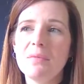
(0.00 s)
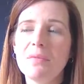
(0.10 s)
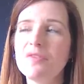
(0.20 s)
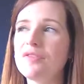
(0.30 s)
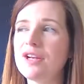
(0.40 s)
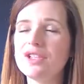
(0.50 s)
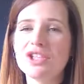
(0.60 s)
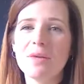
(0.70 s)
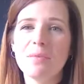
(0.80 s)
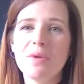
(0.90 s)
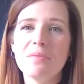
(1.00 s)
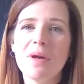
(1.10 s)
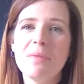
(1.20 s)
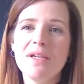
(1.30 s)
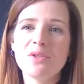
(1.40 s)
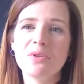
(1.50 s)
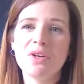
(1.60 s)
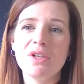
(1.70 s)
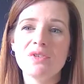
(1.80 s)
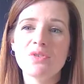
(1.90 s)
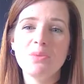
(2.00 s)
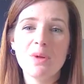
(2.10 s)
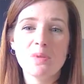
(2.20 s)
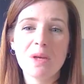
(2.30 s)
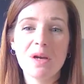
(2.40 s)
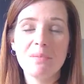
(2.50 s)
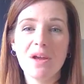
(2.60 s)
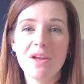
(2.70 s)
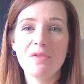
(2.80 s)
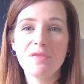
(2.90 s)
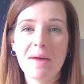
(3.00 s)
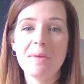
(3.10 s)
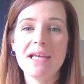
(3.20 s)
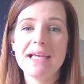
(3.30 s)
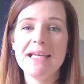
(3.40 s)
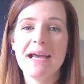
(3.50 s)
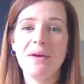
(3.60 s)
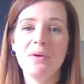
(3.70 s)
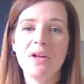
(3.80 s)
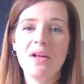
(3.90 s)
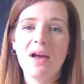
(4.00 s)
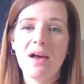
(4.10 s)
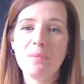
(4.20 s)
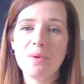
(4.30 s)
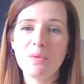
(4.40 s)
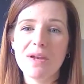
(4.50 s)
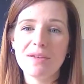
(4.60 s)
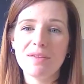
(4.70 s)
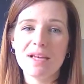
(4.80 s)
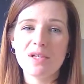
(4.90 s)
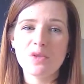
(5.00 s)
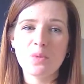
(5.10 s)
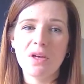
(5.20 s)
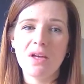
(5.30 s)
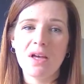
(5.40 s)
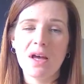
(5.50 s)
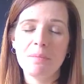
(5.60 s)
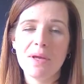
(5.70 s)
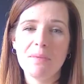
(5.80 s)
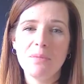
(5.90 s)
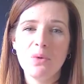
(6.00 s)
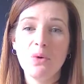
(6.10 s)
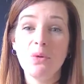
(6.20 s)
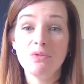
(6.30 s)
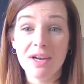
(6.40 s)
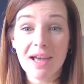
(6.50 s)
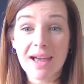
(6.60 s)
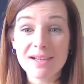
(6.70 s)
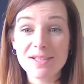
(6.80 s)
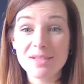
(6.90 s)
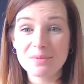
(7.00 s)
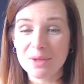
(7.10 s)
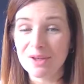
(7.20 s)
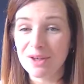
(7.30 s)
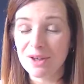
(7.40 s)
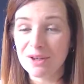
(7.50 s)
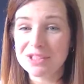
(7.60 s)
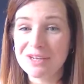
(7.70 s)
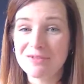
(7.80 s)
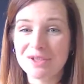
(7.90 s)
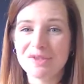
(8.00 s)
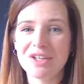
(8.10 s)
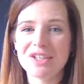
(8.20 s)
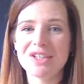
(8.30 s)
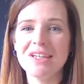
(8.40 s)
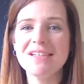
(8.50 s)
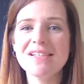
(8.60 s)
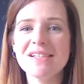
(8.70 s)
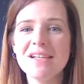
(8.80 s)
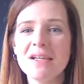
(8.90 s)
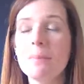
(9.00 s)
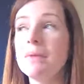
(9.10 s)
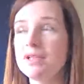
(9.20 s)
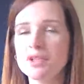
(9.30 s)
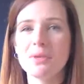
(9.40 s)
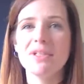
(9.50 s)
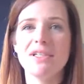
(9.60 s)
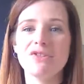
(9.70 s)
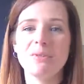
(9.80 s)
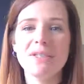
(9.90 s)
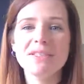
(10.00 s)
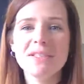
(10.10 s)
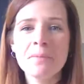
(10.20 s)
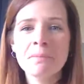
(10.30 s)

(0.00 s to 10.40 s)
My friendship with my mentor has almost become like family now. When things were a bit more relaxed with our lockdown restrictions, much to our detriment,